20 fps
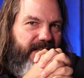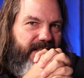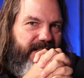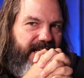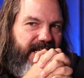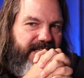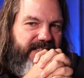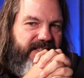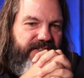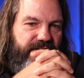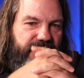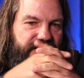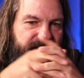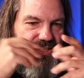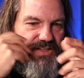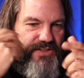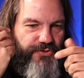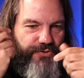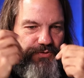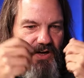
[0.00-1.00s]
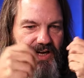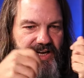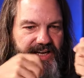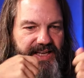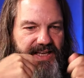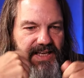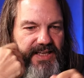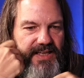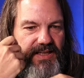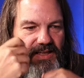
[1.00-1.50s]
That's just
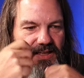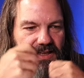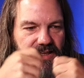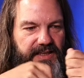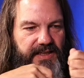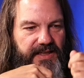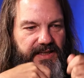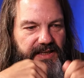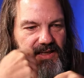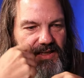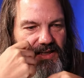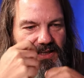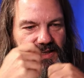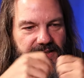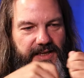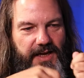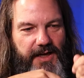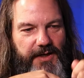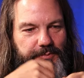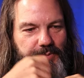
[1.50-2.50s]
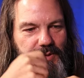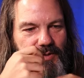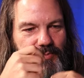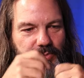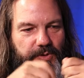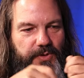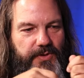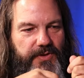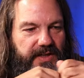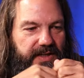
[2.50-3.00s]
training young
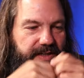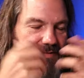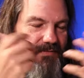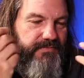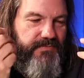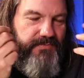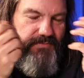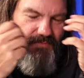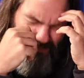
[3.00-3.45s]
people and